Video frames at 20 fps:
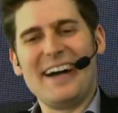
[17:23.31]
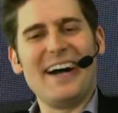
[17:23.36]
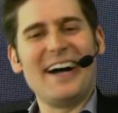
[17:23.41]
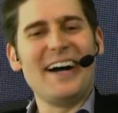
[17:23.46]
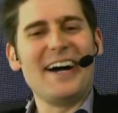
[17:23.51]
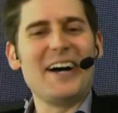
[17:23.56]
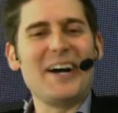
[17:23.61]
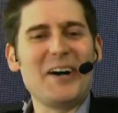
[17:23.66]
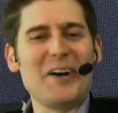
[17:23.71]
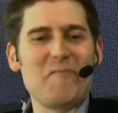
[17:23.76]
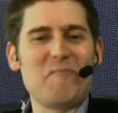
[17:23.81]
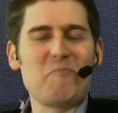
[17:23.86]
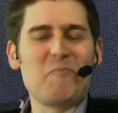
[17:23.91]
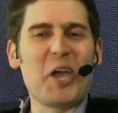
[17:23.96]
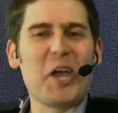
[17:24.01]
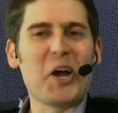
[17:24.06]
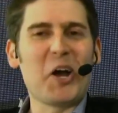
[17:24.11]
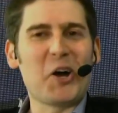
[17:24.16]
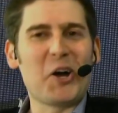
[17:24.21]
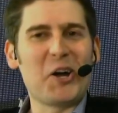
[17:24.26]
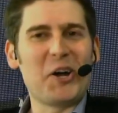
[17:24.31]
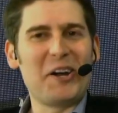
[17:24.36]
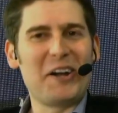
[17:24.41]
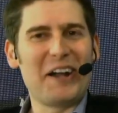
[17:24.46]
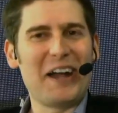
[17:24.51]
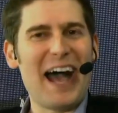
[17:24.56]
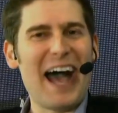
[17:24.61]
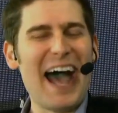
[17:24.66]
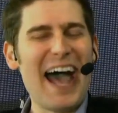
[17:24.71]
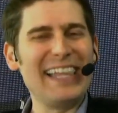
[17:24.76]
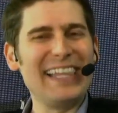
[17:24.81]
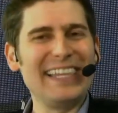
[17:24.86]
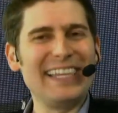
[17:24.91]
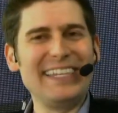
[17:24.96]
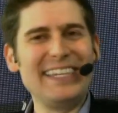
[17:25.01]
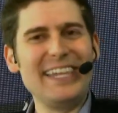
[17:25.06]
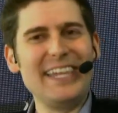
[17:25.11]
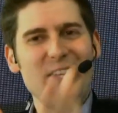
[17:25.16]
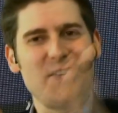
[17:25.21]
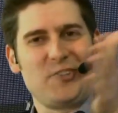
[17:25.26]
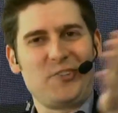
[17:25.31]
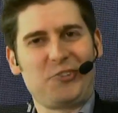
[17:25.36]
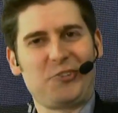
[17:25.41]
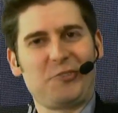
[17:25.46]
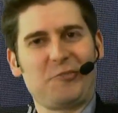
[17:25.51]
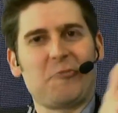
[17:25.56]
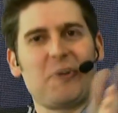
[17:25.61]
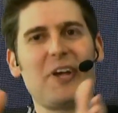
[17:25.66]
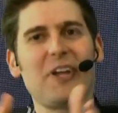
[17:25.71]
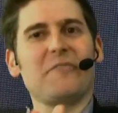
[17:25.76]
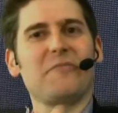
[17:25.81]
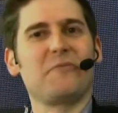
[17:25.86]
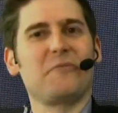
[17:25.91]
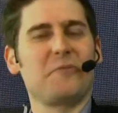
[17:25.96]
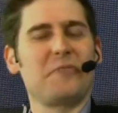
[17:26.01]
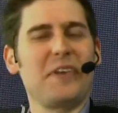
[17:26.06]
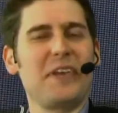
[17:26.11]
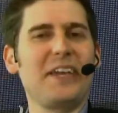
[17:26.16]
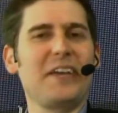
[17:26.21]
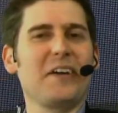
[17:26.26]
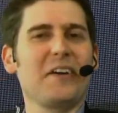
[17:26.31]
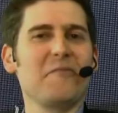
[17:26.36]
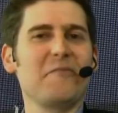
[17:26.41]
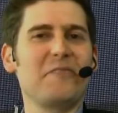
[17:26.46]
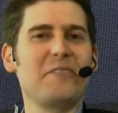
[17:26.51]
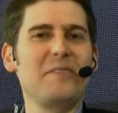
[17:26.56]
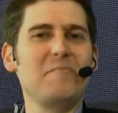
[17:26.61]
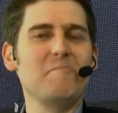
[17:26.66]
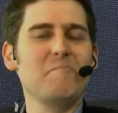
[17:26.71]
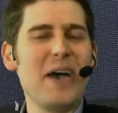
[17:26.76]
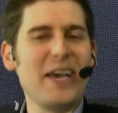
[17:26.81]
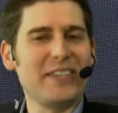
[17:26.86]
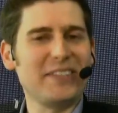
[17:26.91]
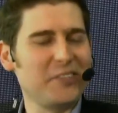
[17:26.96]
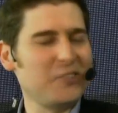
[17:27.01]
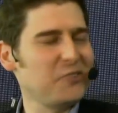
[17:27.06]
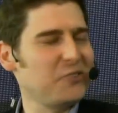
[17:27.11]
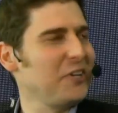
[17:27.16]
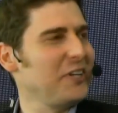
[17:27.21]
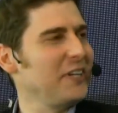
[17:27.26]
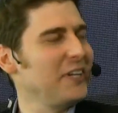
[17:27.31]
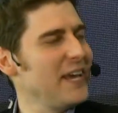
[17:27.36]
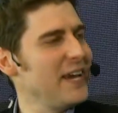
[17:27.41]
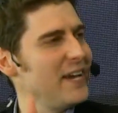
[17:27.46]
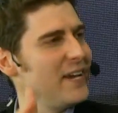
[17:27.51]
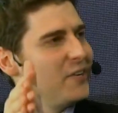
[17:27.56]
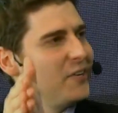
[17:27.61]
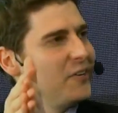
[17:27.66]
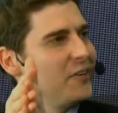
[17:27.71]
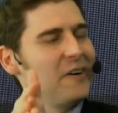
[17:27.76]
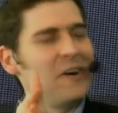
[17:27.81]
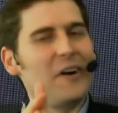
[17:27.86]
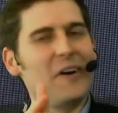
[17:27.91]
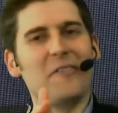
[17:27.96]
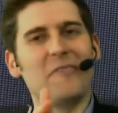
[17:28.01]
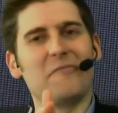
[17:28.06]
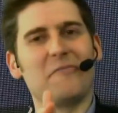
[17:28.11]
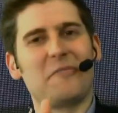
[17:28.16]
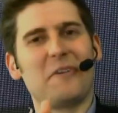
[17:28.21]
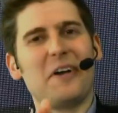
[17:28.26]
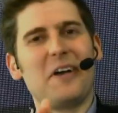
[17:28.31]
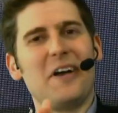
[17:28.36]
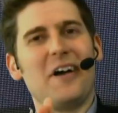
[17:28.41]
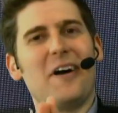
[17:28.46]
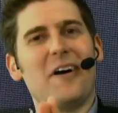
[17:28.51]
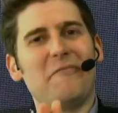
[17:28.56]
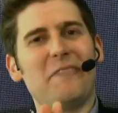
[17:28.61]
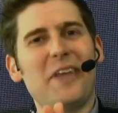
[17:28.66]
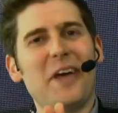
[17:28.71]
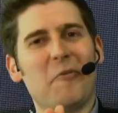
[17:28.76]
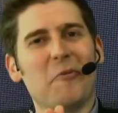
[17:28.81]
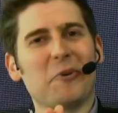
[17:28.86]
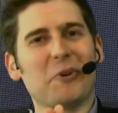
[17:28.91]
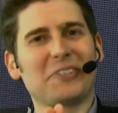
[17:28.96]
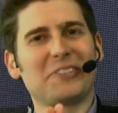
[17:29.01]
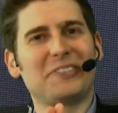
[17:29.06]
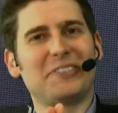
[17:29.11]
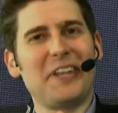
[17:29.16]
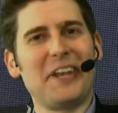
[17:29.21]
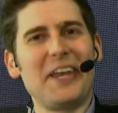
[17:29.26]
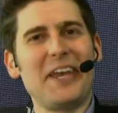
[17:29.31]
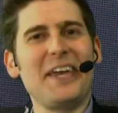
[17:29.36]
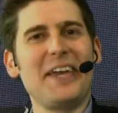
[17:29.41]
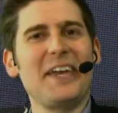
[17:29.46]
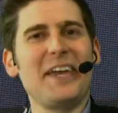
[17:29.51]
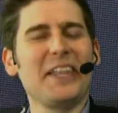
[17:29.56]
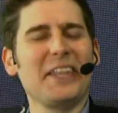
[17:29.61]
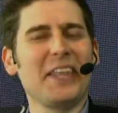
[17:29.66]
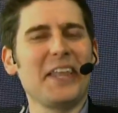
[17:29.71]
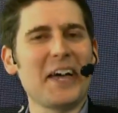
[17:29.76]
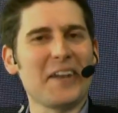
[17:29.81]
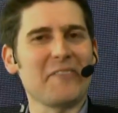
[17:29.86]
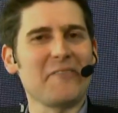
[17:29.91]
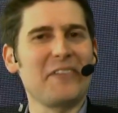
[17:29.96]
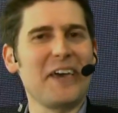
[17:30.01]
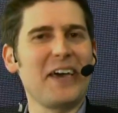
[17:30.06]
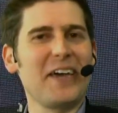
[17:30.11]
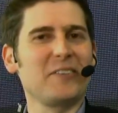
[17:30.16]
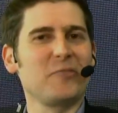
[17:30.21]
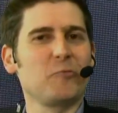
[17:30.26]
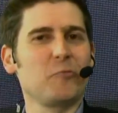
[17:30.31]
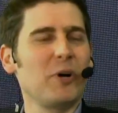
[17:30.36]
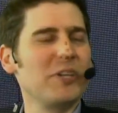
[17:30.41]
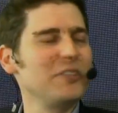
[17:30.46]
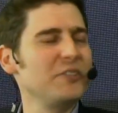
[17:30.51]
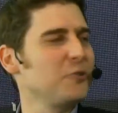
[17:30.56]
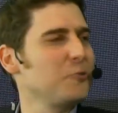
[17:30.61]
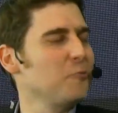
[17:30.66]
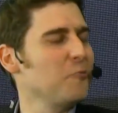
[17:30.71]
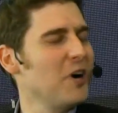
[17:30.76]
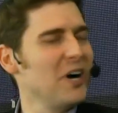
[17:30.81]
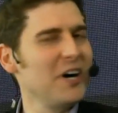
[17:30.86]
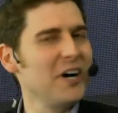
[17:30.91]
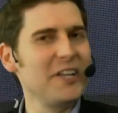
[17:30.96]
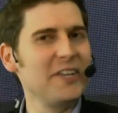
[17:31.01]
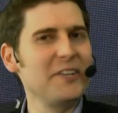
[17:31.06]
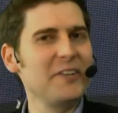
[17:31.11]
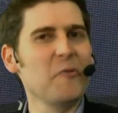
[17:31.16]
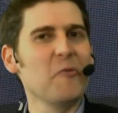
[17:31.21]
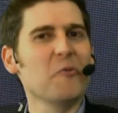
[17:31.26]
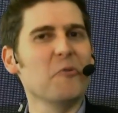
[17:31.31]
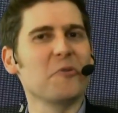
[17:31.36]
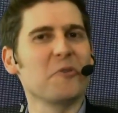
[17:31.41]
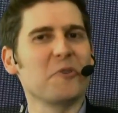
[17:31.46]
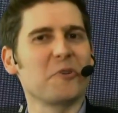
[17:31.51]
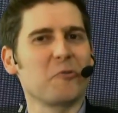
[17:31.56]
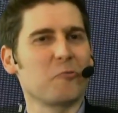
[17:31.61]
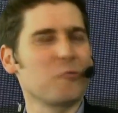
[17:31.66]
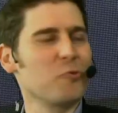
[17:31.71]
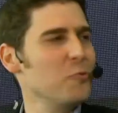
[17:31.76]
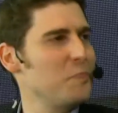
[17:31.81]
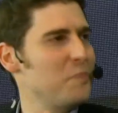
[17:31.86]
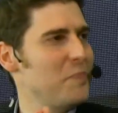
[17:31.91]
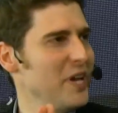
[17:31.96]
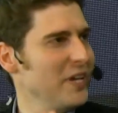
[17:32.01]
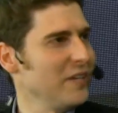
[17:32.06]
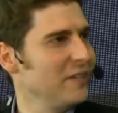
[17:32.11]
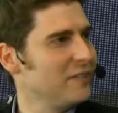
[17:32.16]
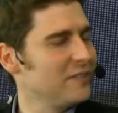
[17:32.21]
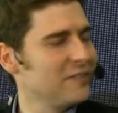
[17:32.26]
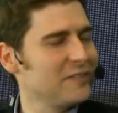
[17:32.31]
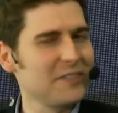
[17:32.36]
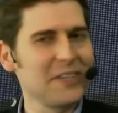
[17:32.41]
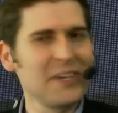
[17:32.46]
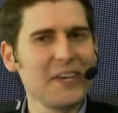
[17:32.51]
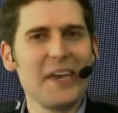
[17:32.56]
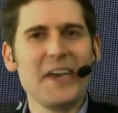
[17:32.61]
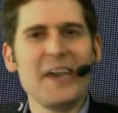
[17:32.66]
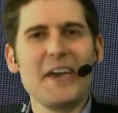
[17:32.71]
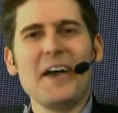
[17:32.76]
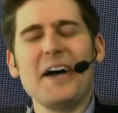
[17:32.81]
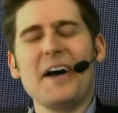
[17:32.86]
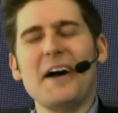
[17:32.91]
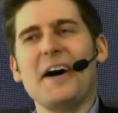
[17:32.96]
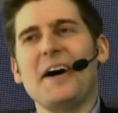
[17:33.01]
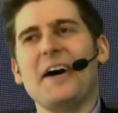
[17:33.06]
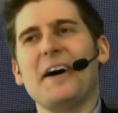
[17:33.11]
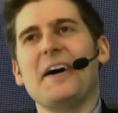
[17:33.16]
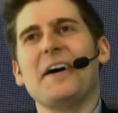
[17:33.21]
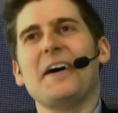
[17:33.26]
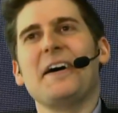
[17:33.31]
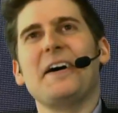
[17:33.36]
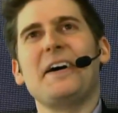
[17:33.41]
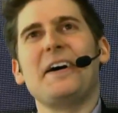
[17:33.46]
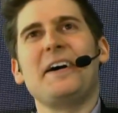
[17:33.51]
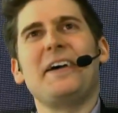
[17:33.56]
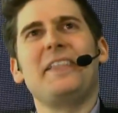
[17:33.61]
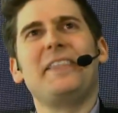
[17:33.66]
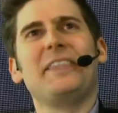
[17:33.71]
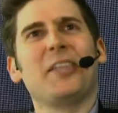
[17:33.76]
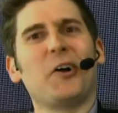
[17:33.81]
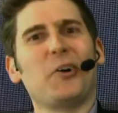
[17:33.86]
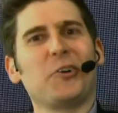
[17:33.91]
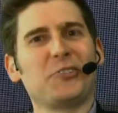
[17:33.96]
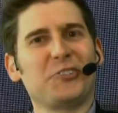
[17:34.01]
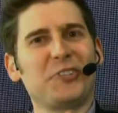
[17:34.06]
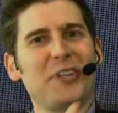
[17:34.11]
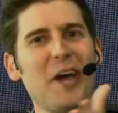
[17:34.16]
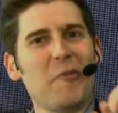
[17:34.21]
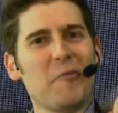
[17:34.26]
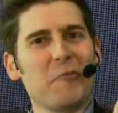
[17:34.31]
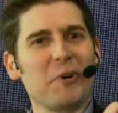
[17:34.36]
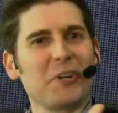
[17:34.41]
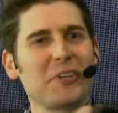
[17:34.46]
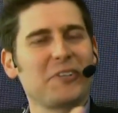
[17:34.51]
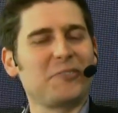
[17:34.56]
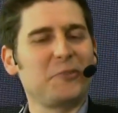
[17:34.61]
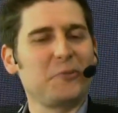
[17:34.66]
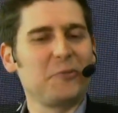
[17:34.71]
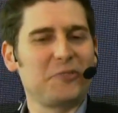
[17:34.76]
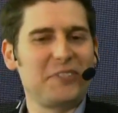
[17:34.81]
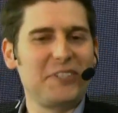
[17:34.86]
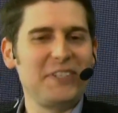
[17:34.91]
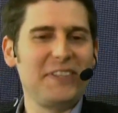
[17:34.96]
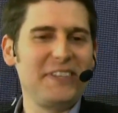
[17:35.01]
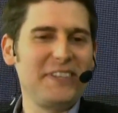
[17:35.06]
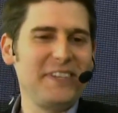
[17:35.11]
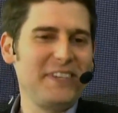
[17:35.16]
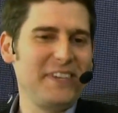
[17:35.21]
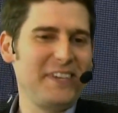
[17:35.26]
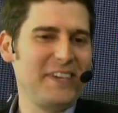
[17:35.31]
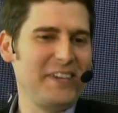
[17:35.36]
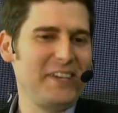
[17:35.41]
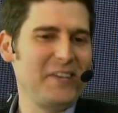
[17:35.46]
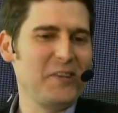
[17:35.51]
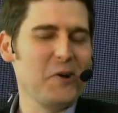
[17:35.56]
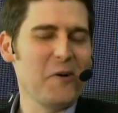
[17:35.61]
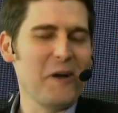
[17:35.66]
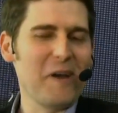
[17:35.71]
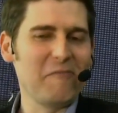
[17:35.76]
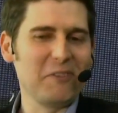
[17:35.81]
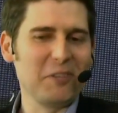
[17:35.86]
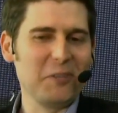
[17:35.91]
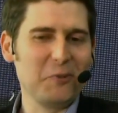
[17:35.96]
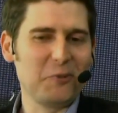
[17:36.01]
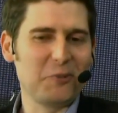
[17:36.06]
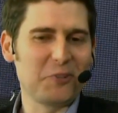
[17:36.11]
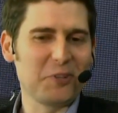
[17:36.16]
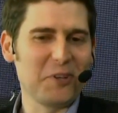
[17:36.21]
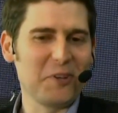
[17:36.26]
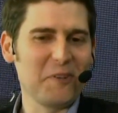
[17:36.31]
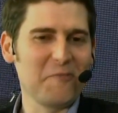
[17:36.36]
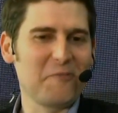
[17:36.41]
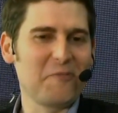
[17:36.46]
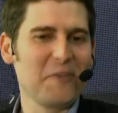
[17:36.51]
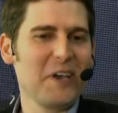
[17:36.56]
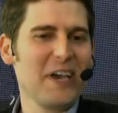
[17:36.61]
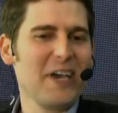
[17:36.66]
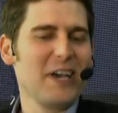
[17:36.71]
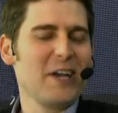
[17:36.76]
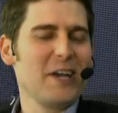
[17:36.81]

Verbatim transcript: Uh, they are highly niche, right? If you think of the messaging layer of, of networks today, a lot of that is one-to-one or group-based. Uh, in large networks, you see the you know, evolution of